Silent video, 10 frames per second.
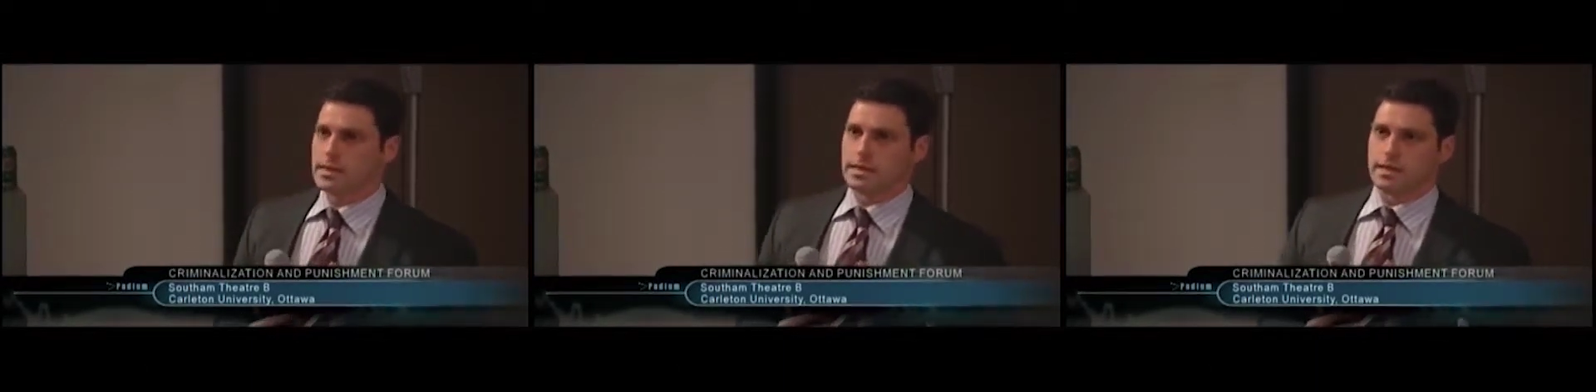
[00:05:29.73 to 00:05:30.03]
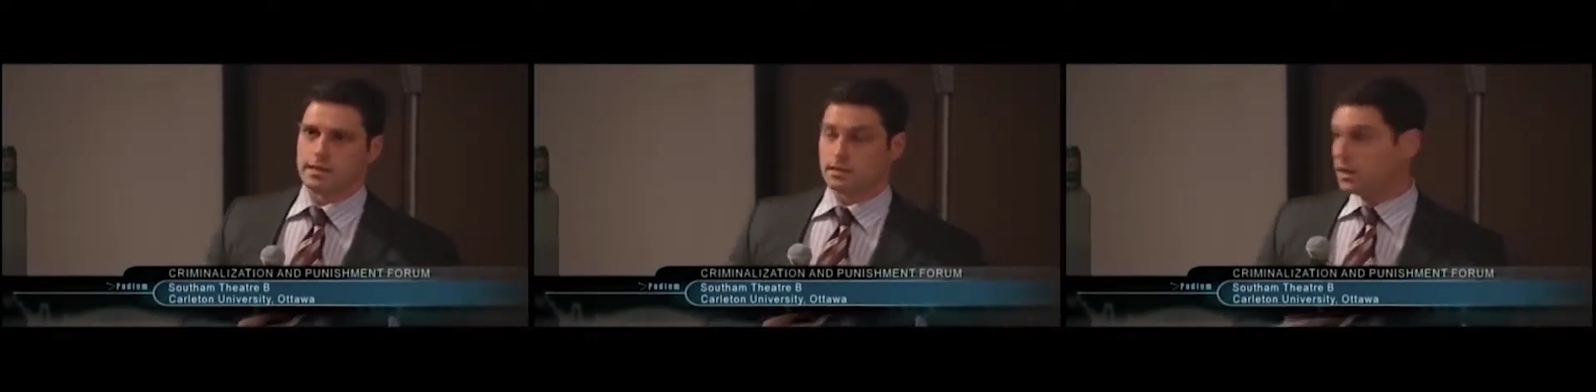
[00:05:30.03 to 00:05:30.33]

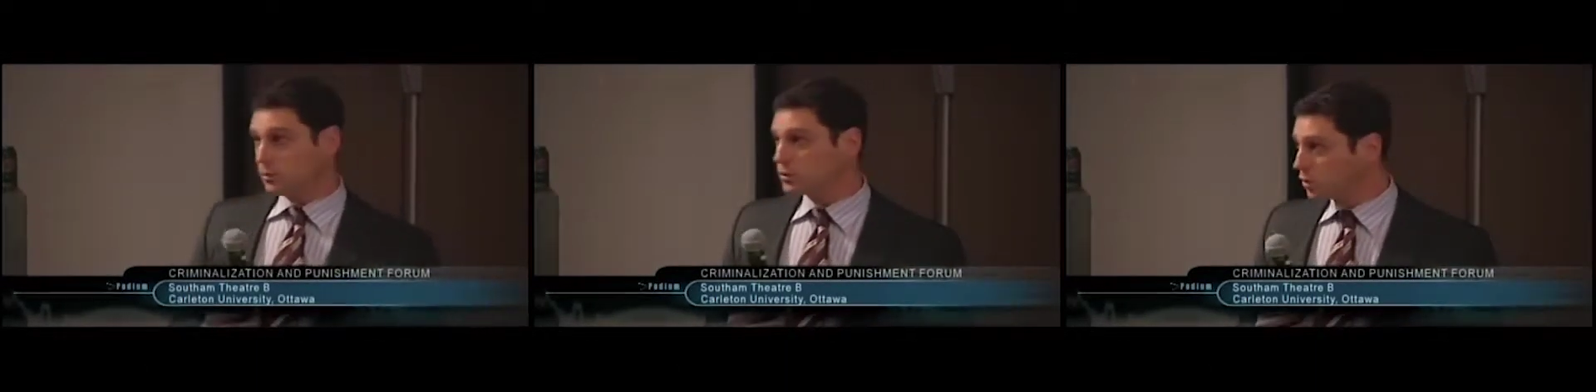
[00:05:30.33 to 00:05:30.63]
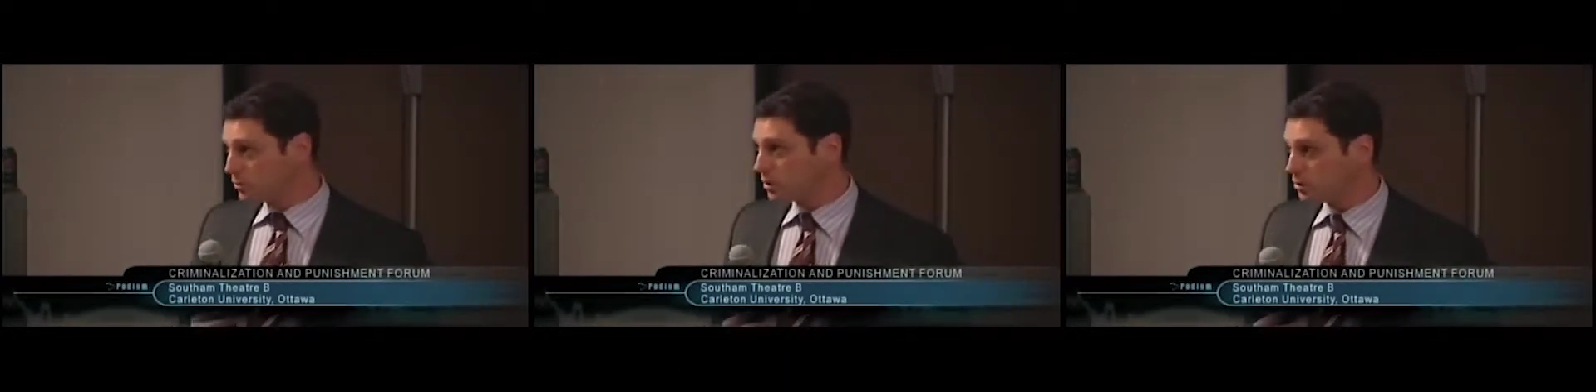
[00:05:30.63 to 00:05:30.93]
I'm a
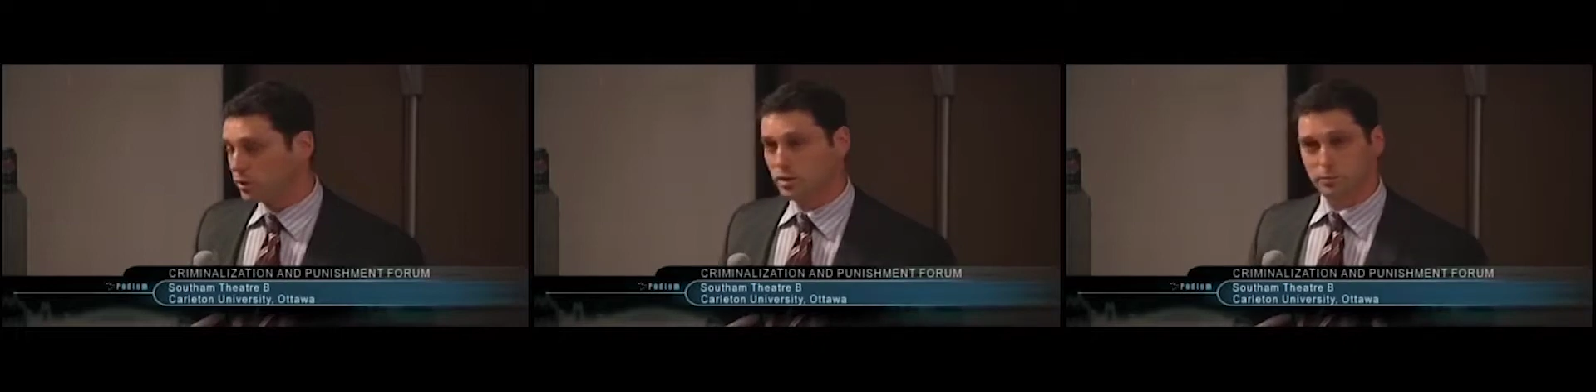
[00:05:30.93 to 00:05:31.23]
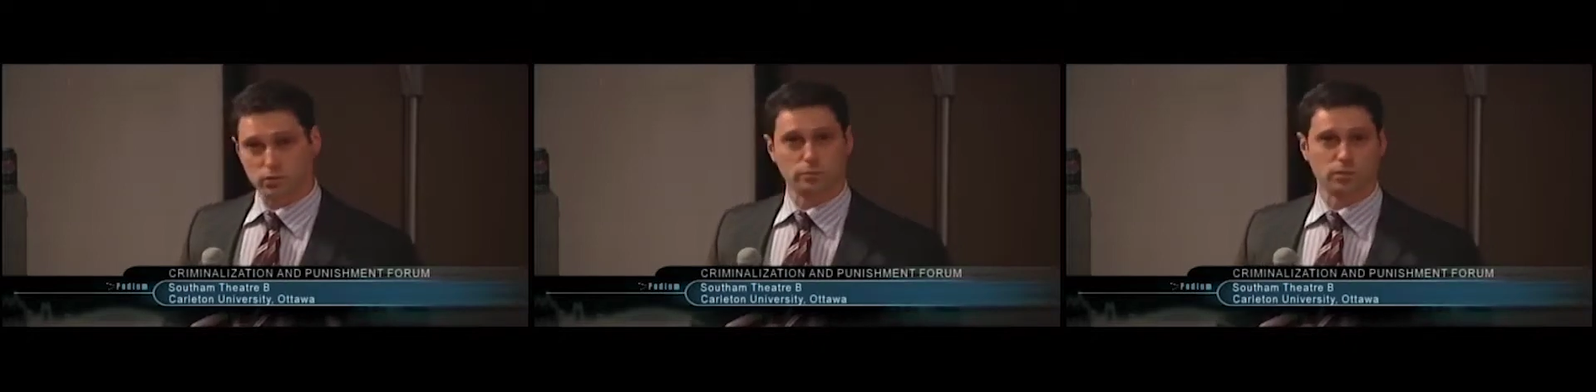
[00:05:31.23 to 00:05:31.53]
criminal lawyer, I'm
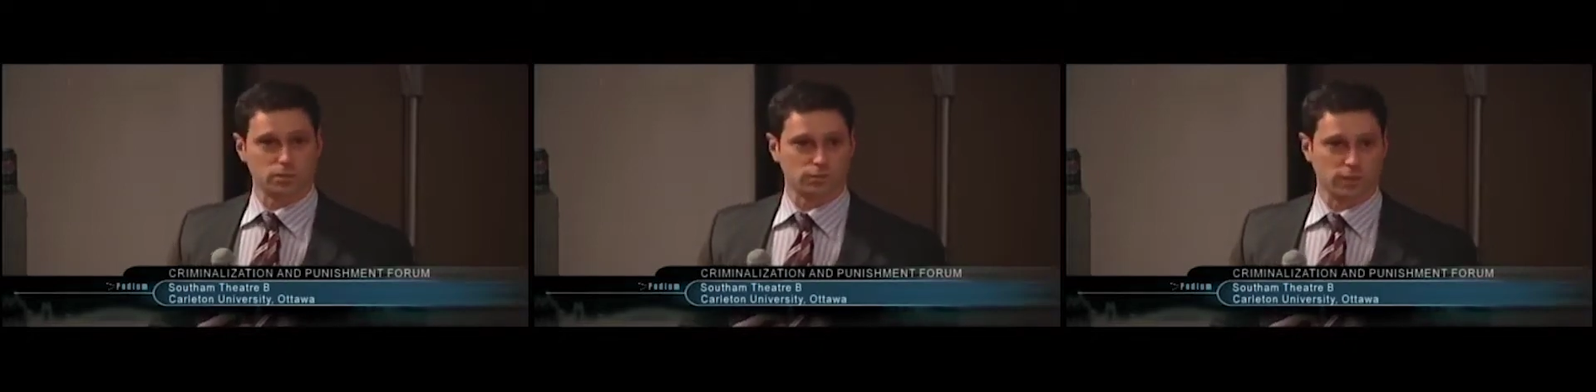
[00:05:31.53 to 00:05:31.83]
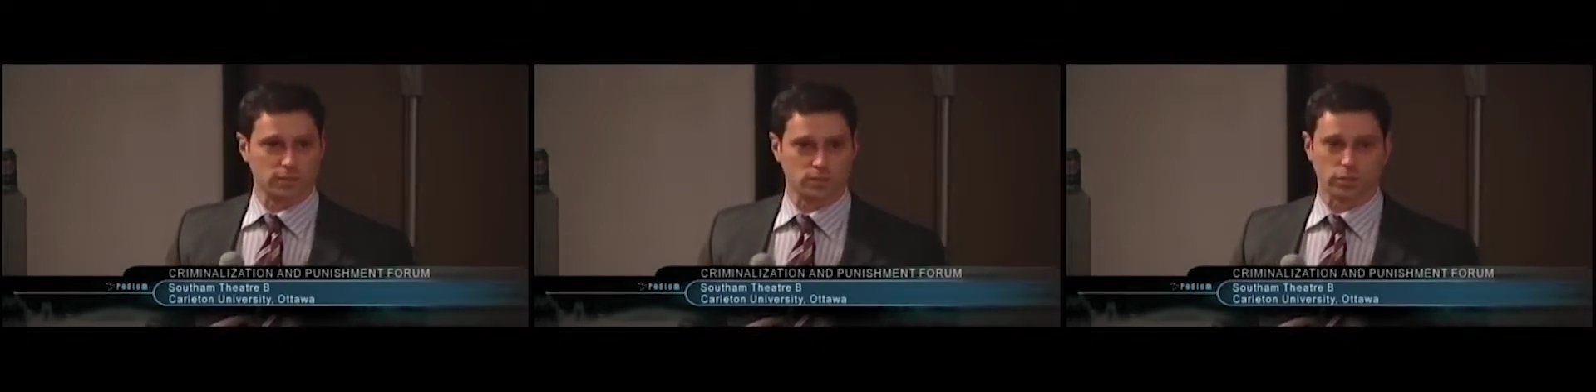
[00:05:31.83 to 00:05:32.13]
a criminal
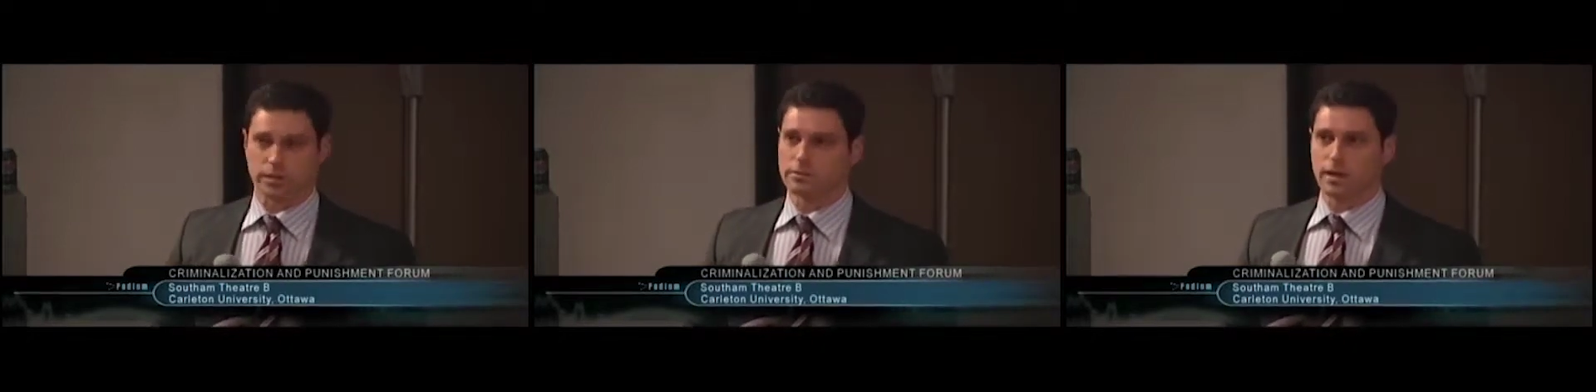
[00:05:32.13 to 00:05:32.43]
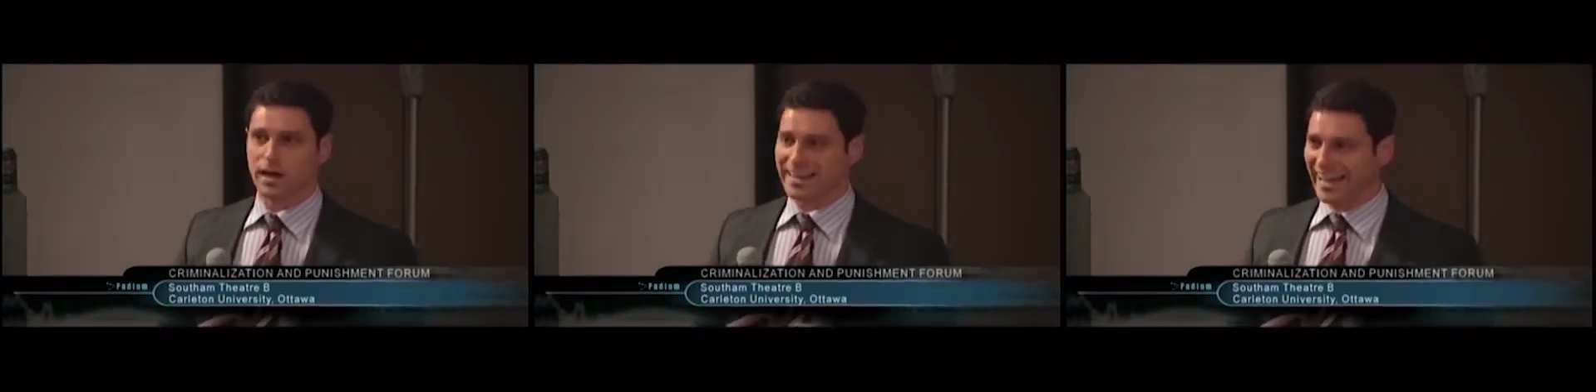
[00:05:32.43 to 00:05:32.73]
defense lawyer.
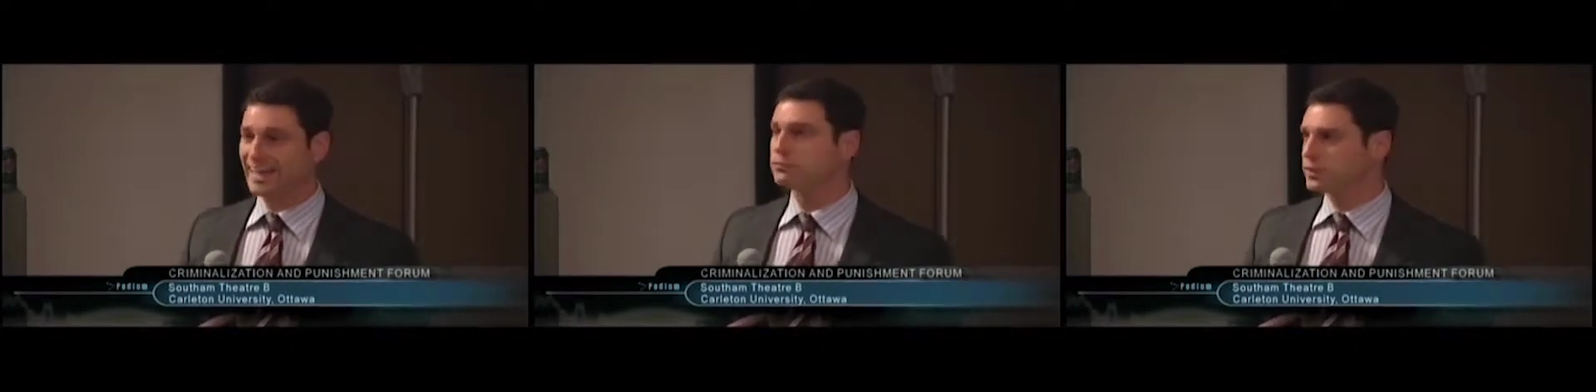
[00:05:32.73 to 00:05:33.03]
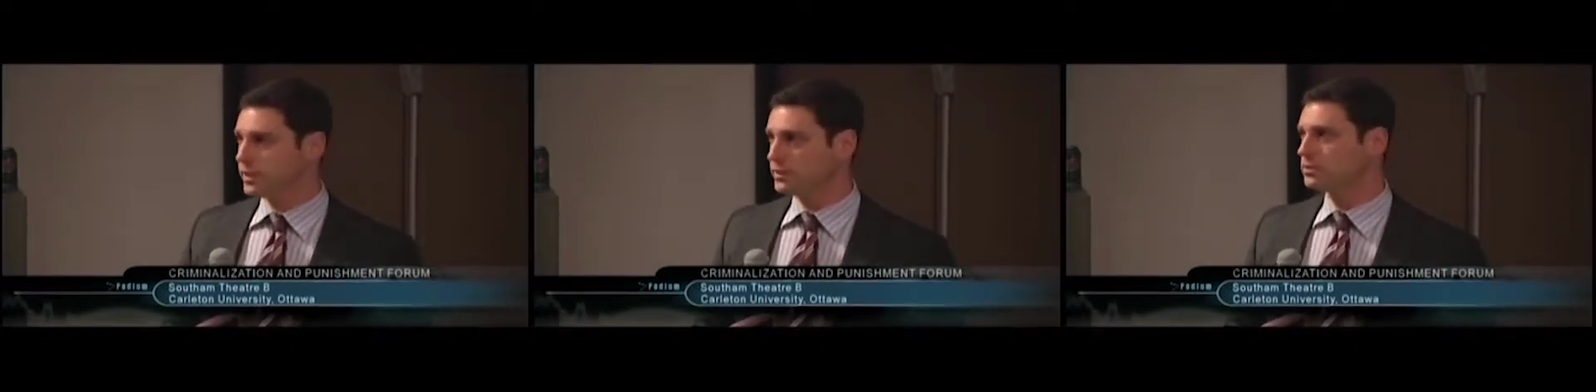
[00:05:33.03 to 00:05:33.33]
I
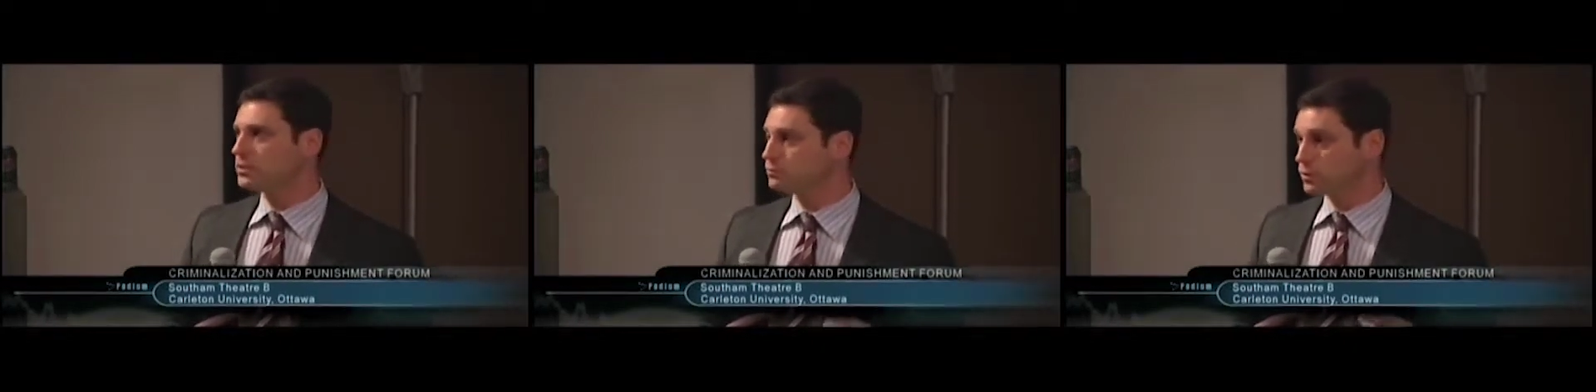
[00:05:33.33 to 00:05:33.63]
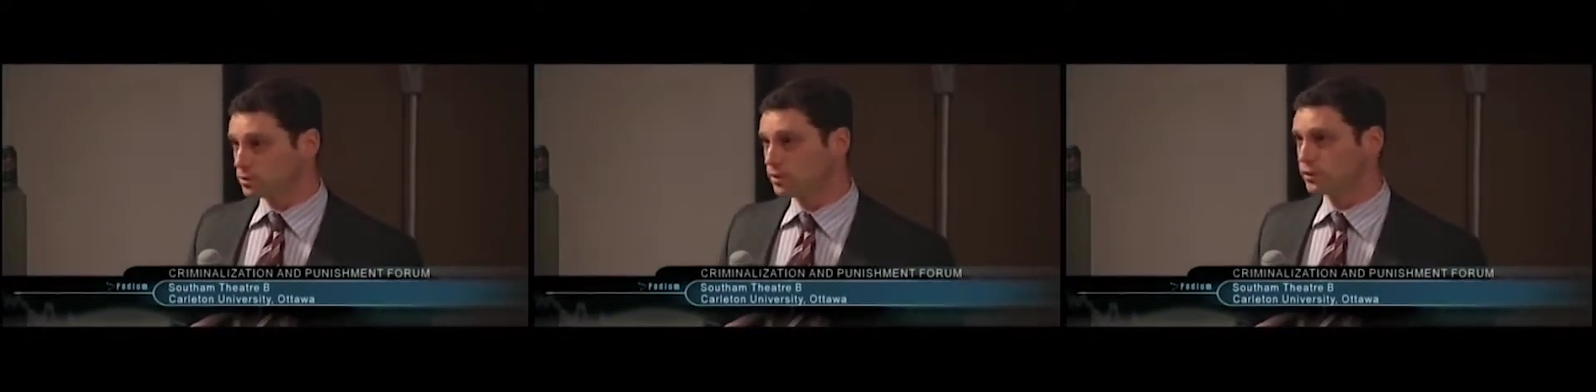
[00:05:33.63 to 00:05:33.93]
advocate
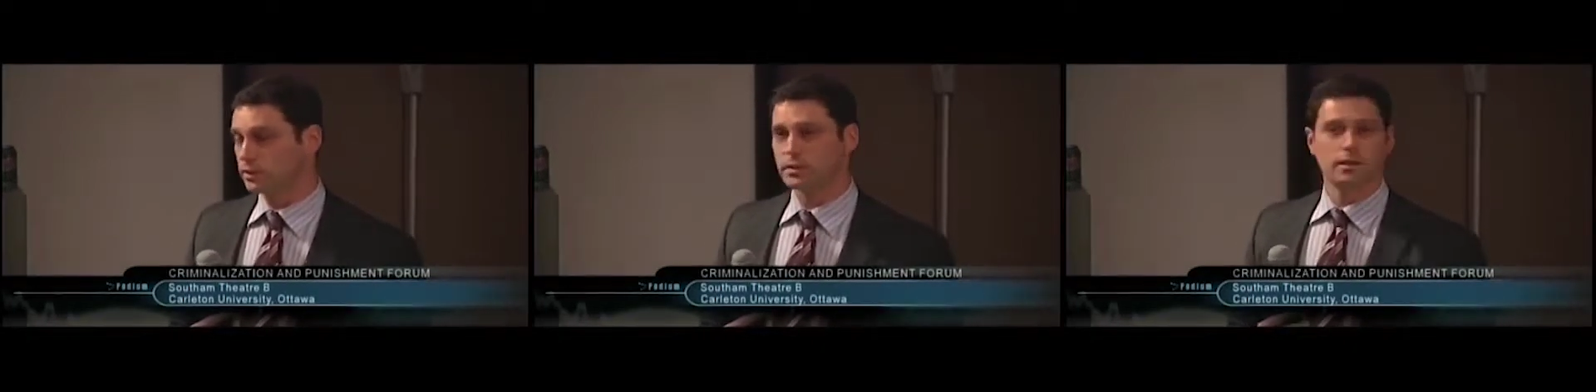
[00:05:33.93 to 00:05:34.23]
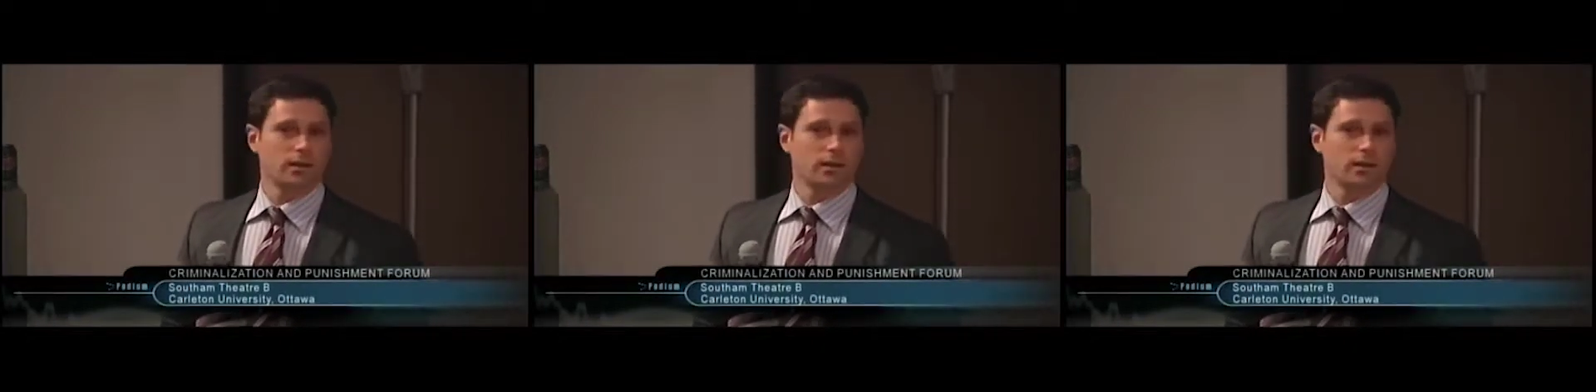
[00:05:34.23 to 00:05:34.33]
for a living.